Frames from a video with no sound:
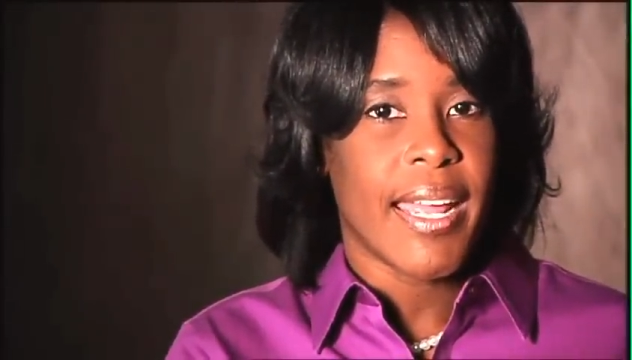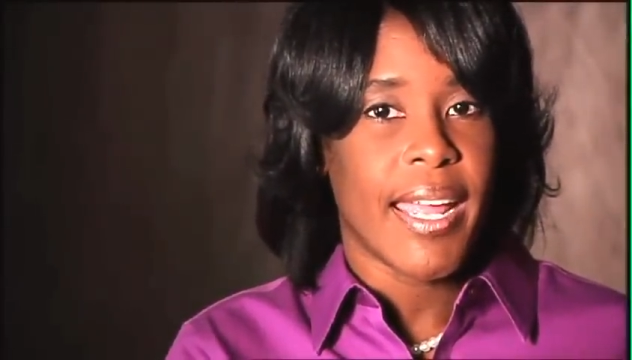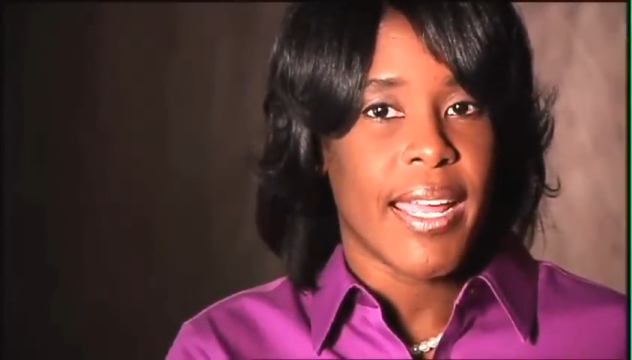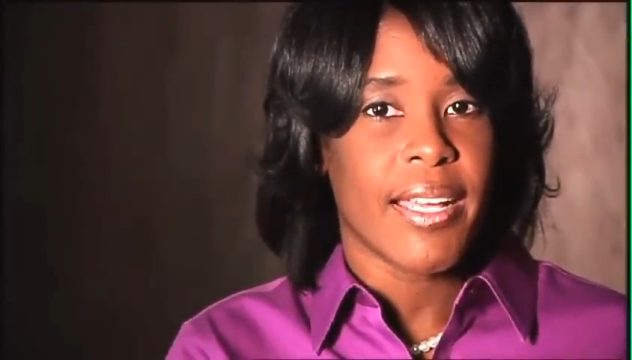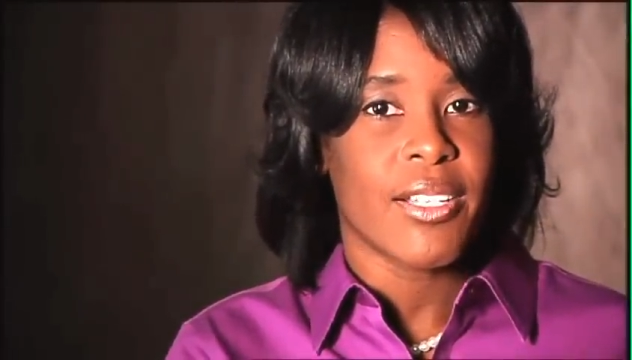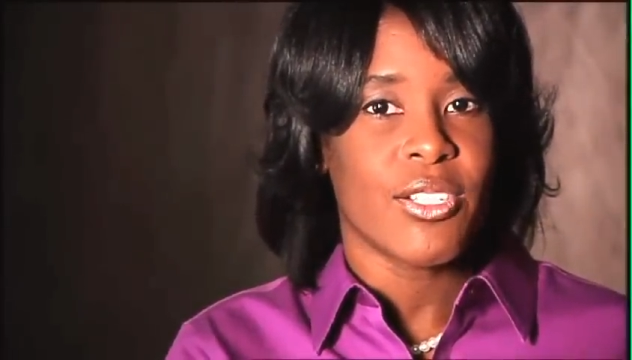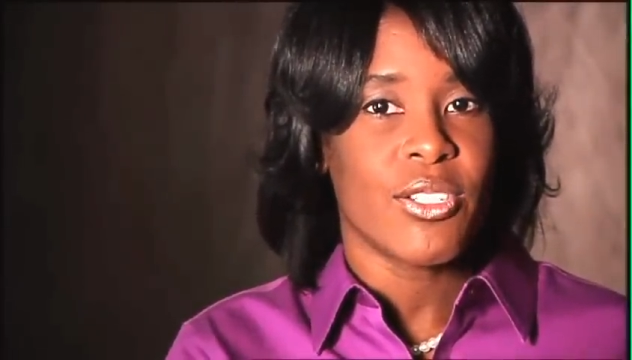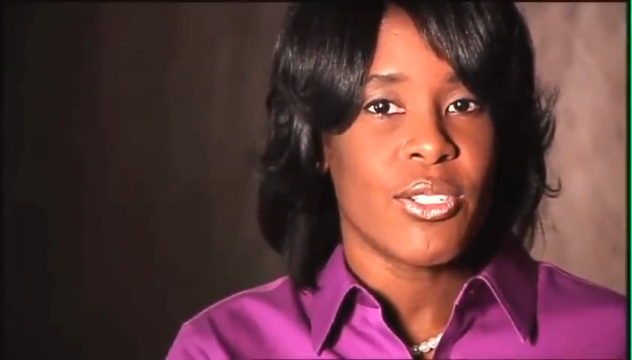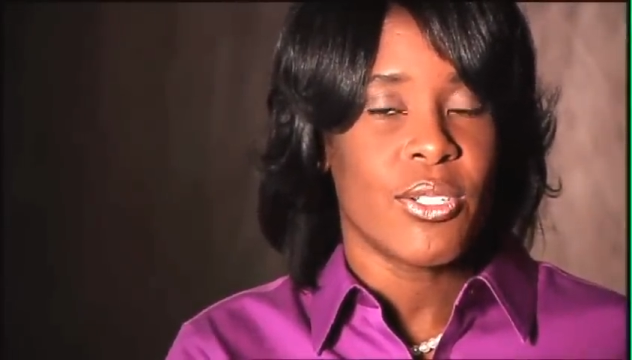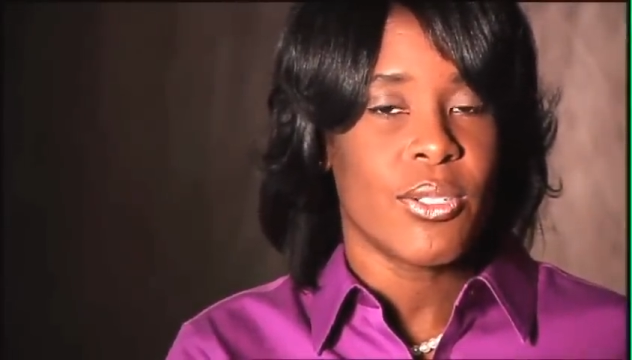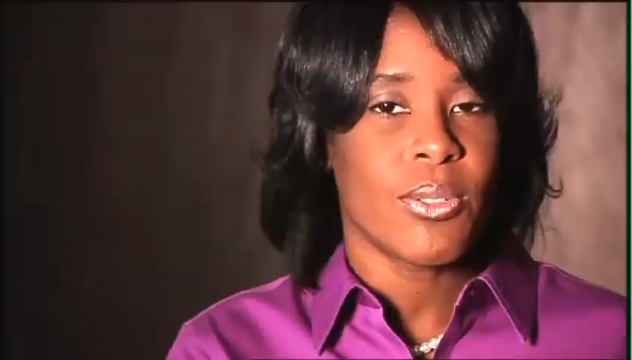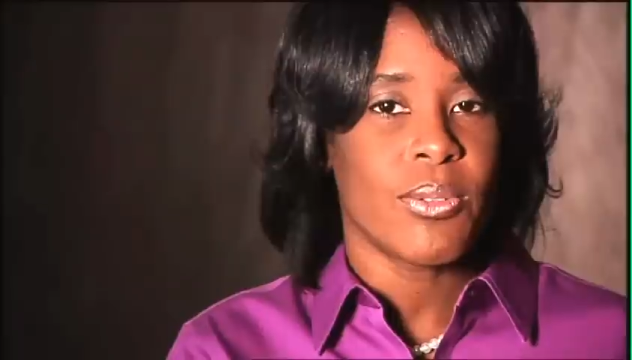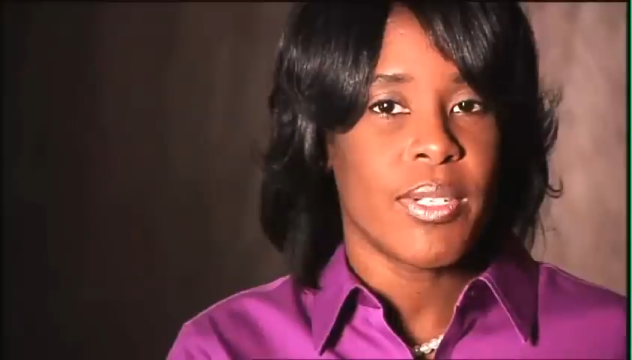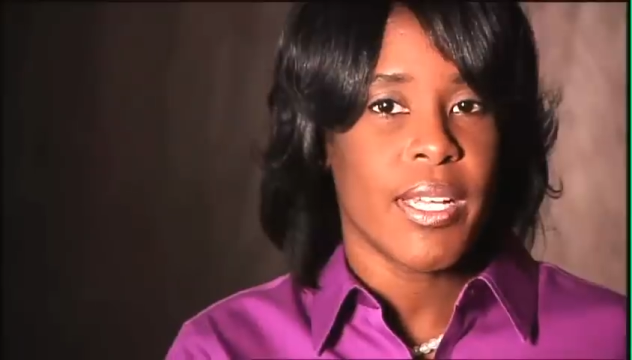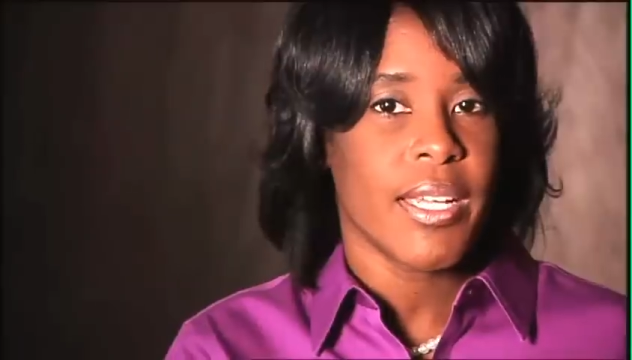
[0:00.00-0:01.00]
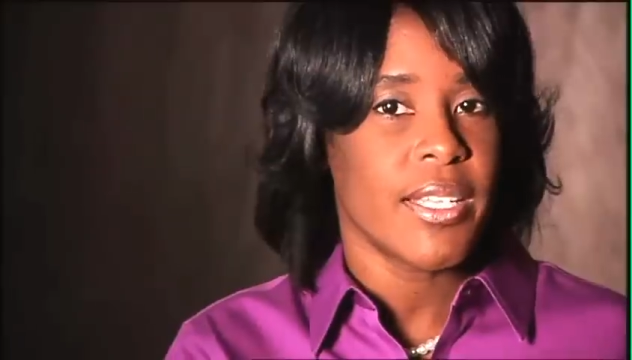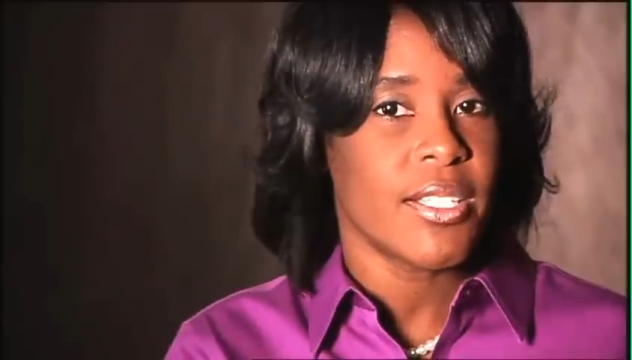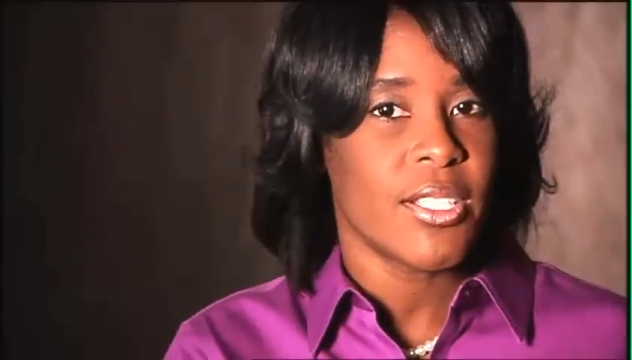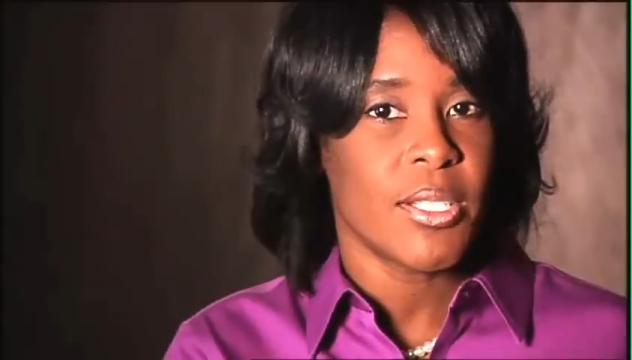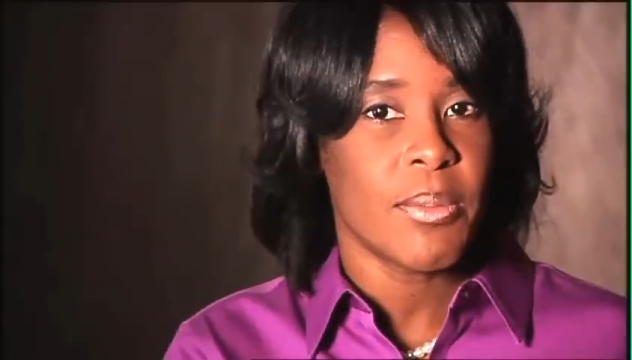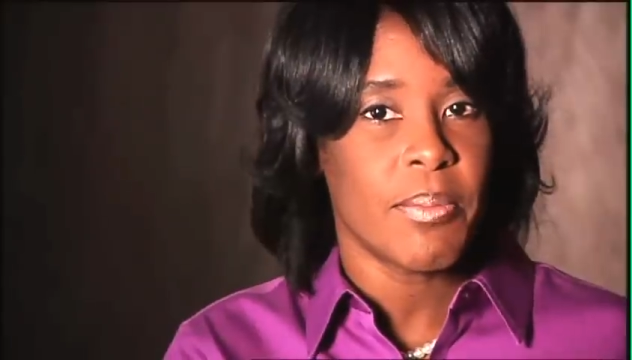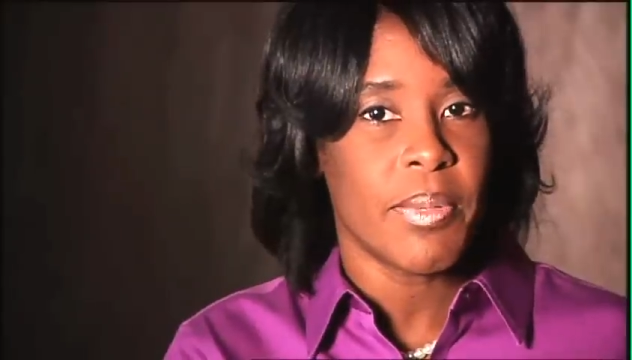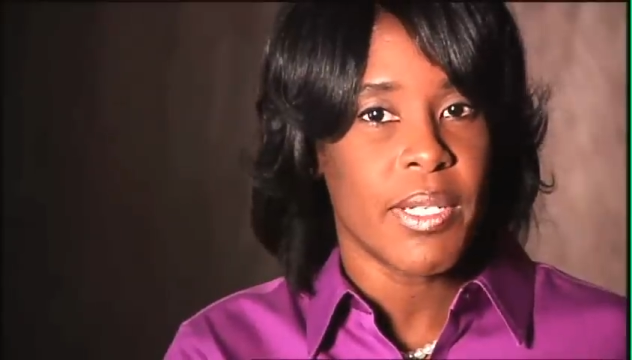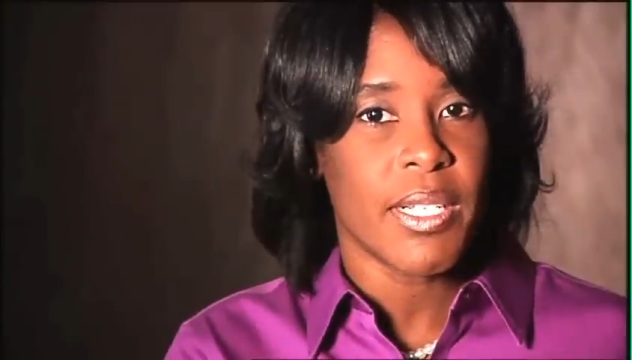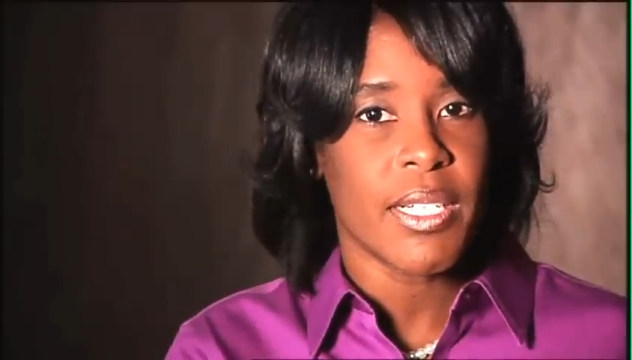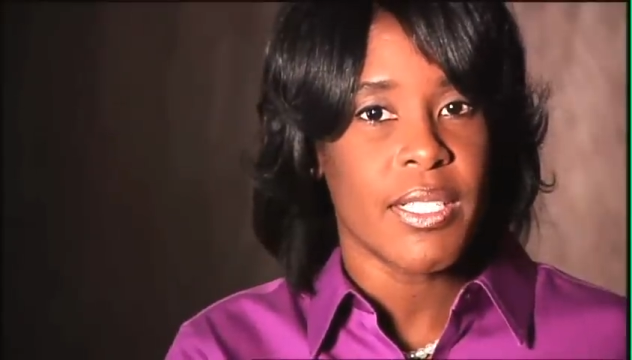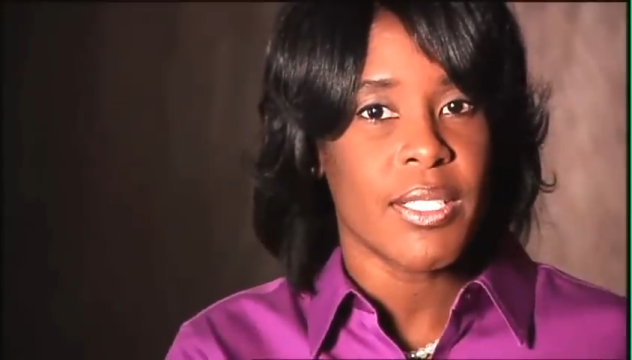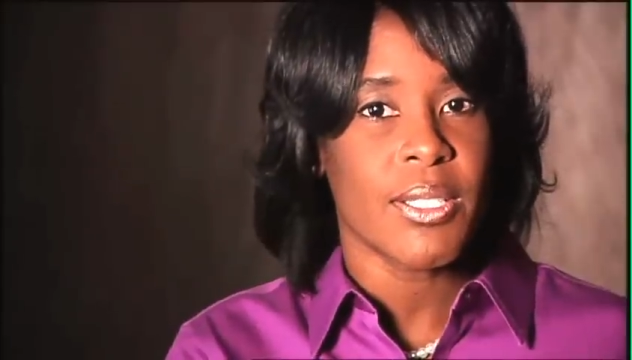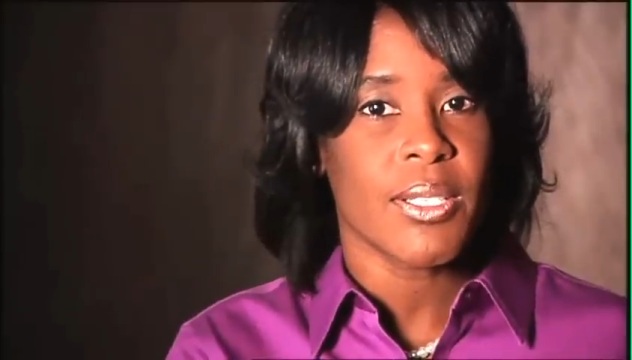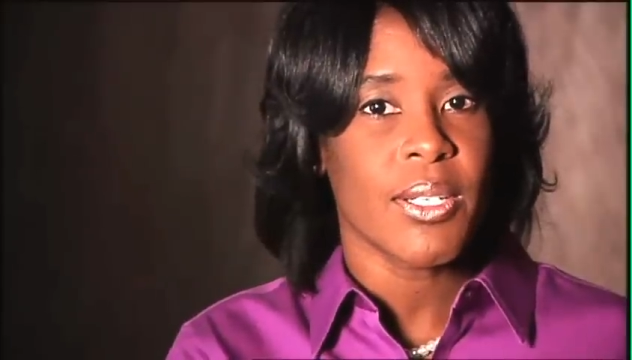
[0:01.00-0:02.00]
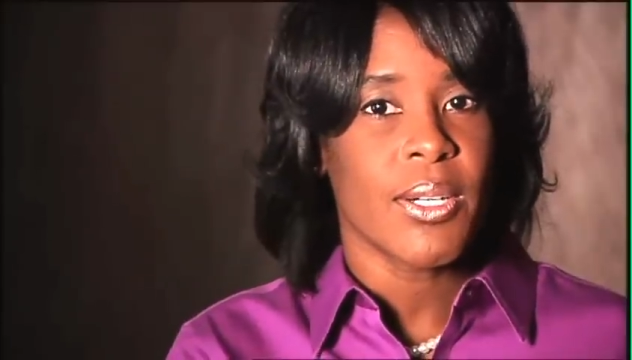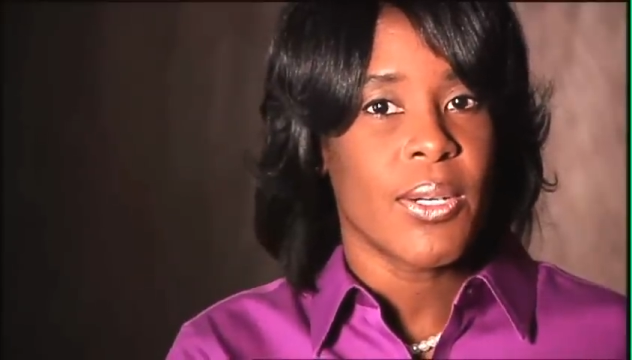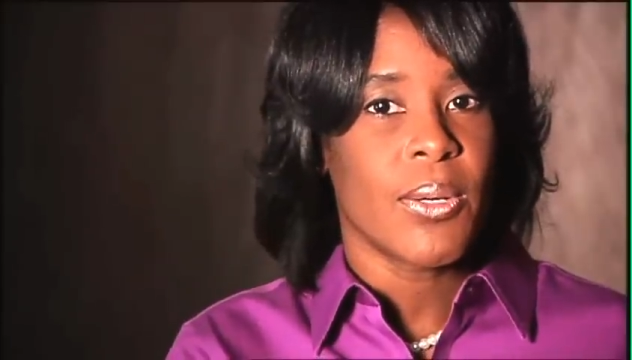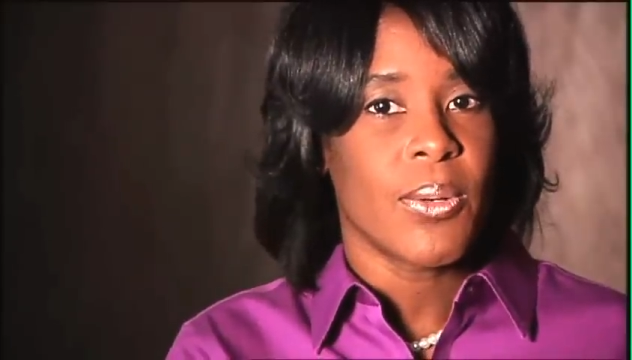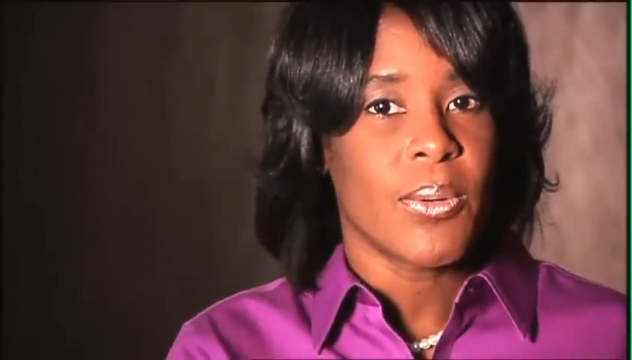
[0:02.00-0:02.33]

has to catch the bus,